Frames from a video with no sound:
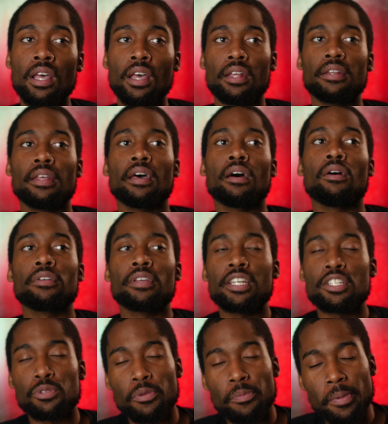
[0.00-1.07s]
Now,
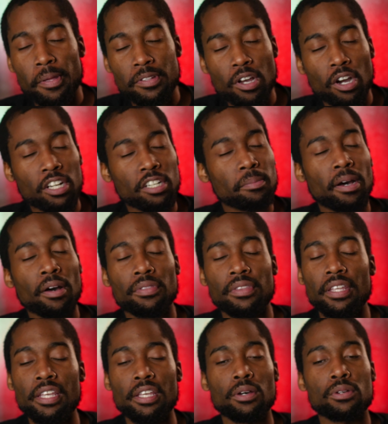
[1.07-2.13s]
yes, we've been talking about
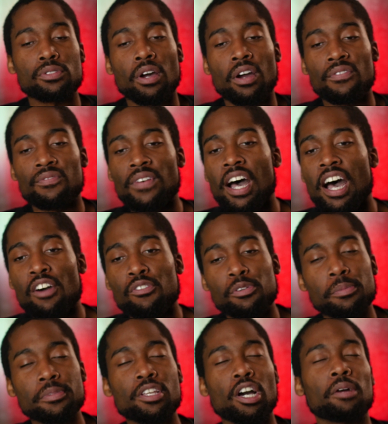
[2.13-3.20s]
the Eos-r5, we've
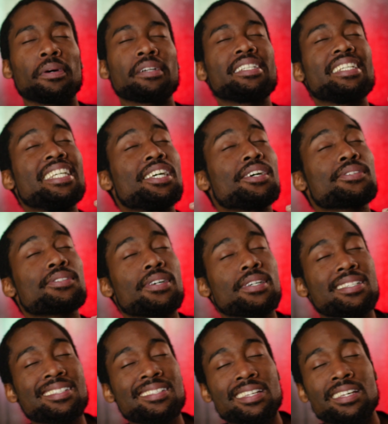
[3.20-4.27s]
been talking about the
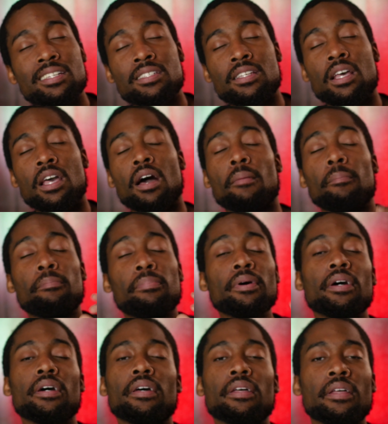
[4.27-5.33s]
Eos-r6,
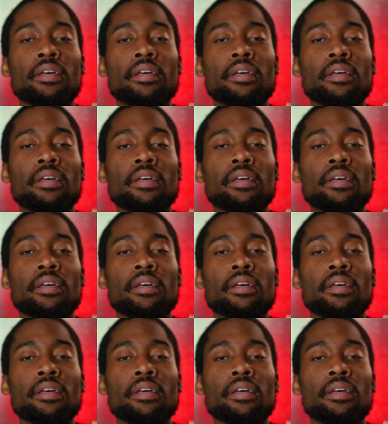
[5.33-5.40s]
but